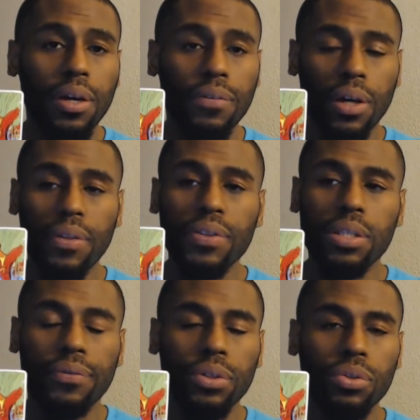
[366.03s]
For others
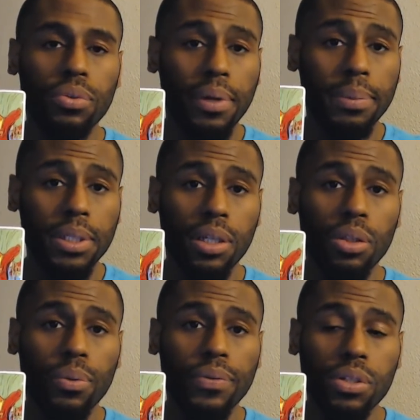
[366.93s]
of you, you may be
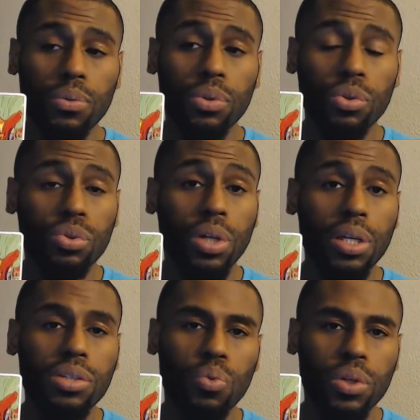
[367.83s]
dealing with someone who
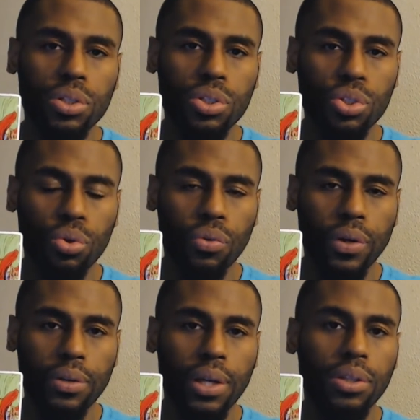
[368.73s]
does want you
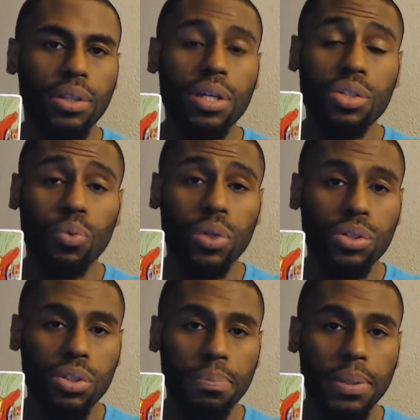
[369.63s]
around, that does want
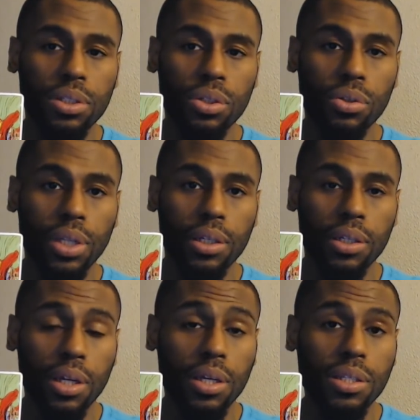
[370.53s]
to speak to you,
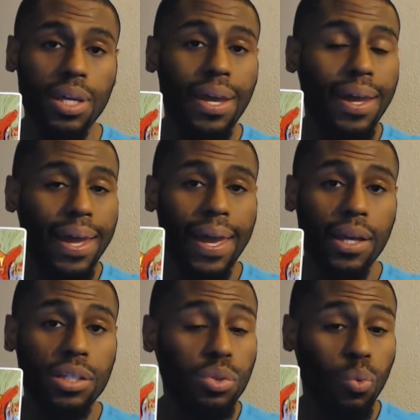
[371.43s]
that does
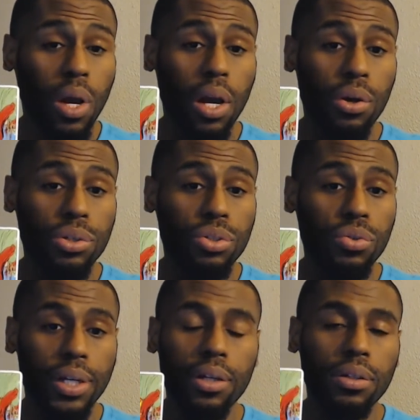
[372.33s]
ask, why aren't you
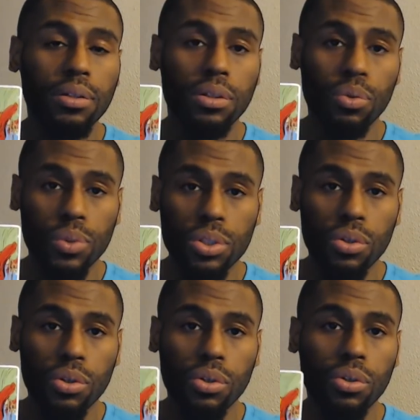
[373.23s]
there? You know, what's
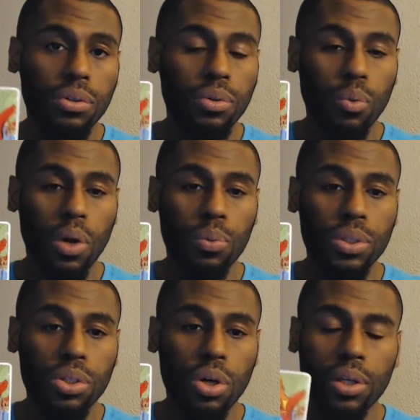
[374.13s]
going on? Why aren't we
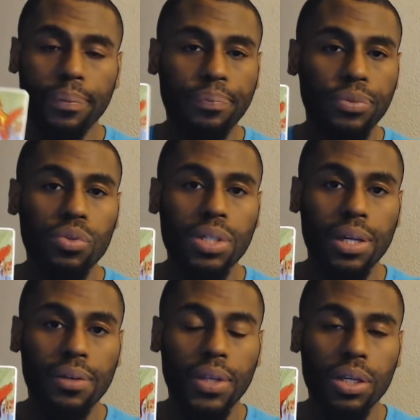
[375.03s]
talking? Those
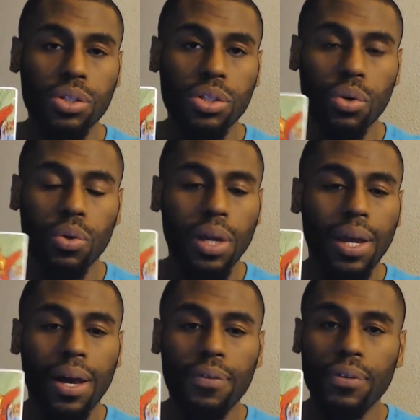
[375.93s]
kind of things. So
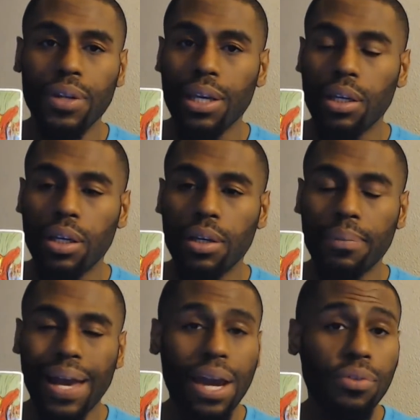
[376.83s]
I feel like
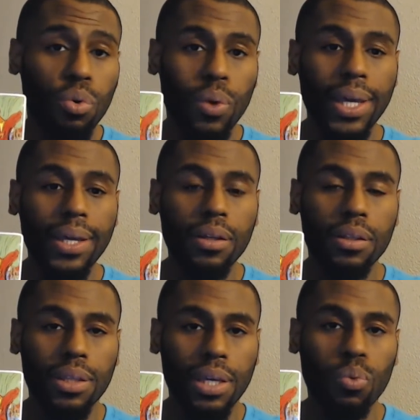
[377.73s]
either way,
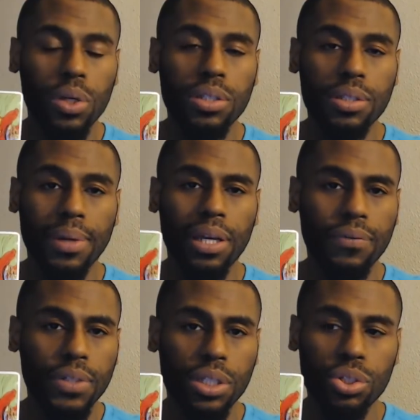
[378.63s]
they want some kind
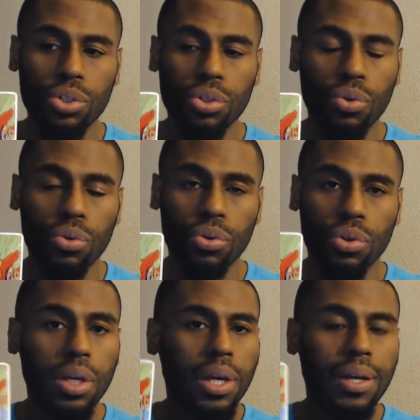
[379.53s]
of attention or
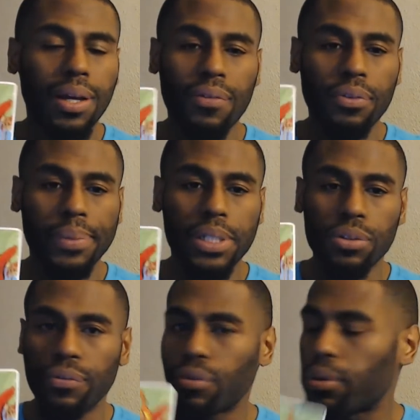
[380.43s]

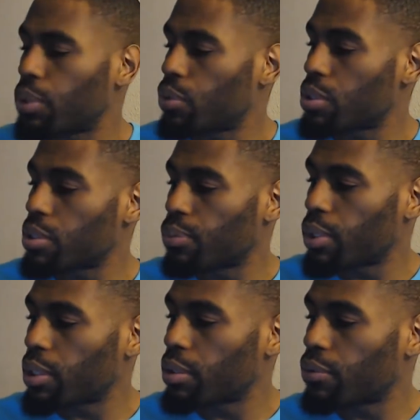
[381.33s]
confirmation from you in some
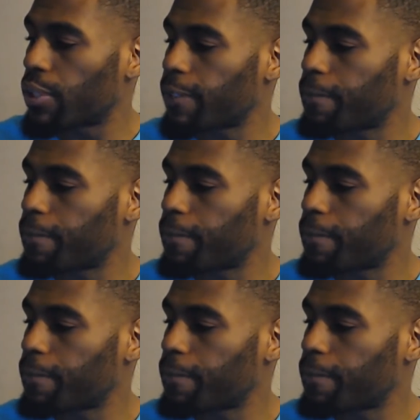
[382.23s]
way, right?